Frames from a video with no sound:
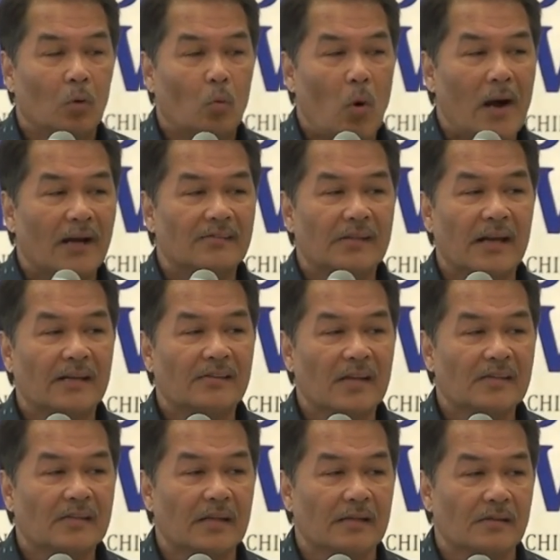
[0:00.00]
What is in
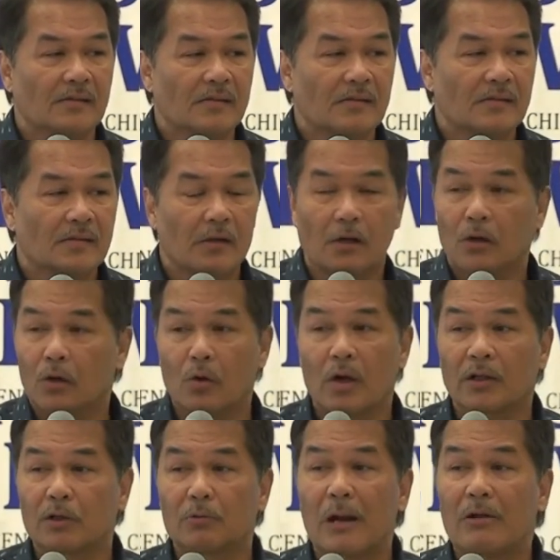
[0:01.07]
existence?
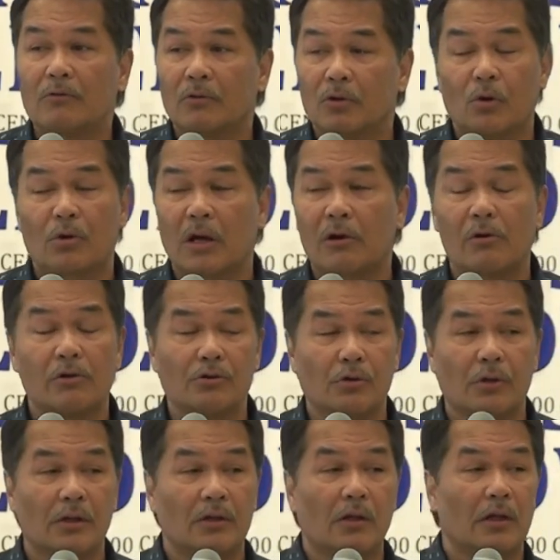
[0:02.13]
Look at around, look around
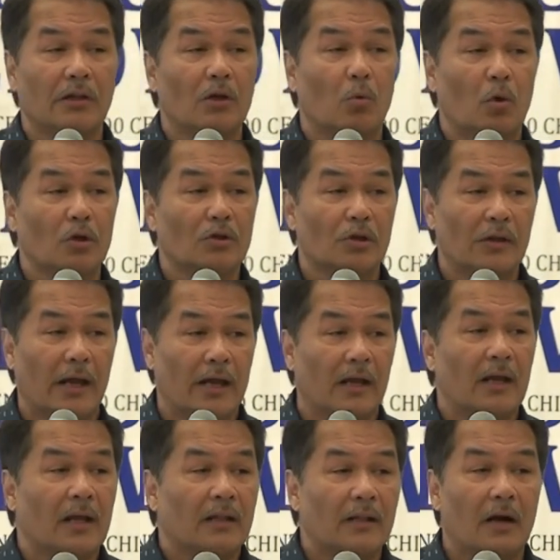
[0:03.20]
you in, in the world today.